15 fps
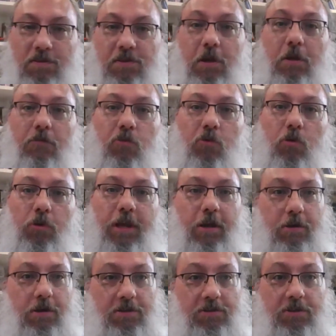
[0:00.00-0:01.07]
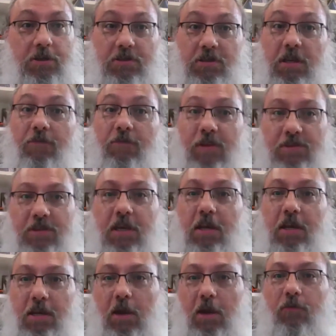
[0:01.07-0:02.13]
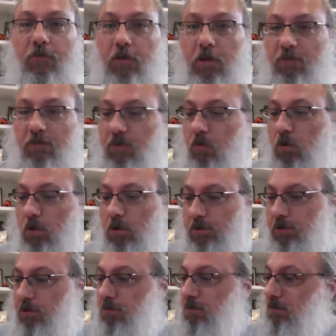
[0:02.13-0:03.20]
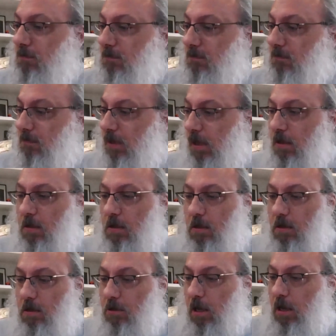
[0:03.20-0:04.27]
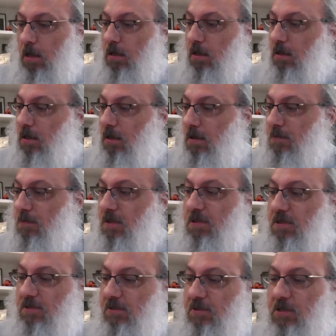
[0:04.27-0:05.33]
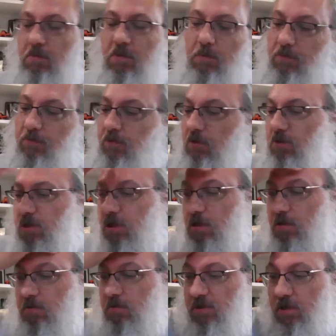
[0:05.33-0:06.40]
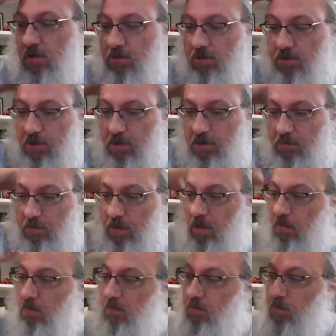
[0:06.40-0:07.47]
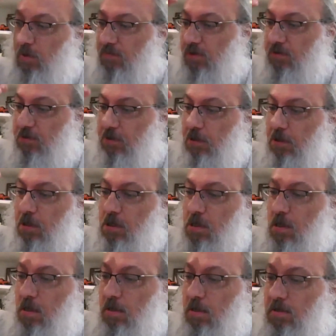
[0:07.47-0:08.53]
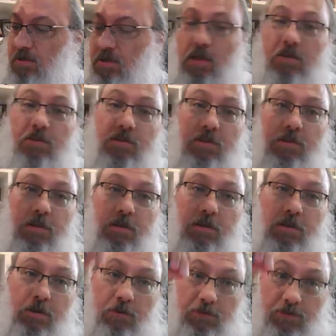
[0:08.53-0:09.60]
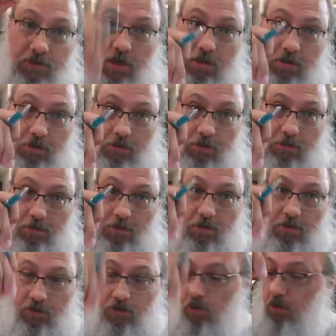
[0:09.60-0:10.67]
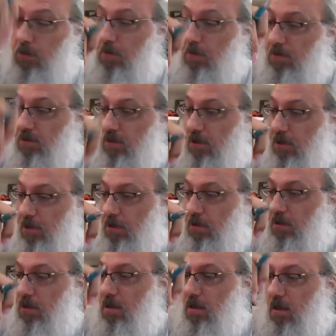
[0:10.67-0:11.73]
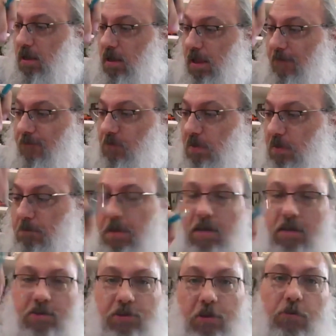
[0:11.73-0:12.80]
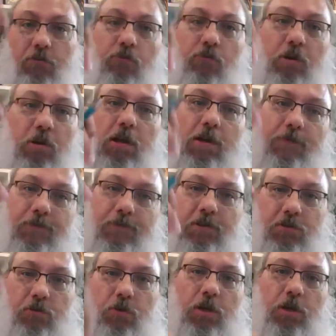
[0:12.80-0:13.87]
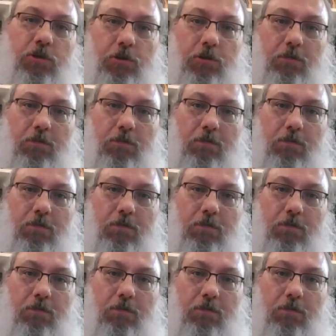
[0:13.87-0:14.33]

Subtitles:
It's not ruled out. It's just investigate it carefully if you want to. Yeah. Okay. This has come up a few times, not just in this meeting, but previously. Does the new standard that we're talking about tonight have to be based on a real life situation?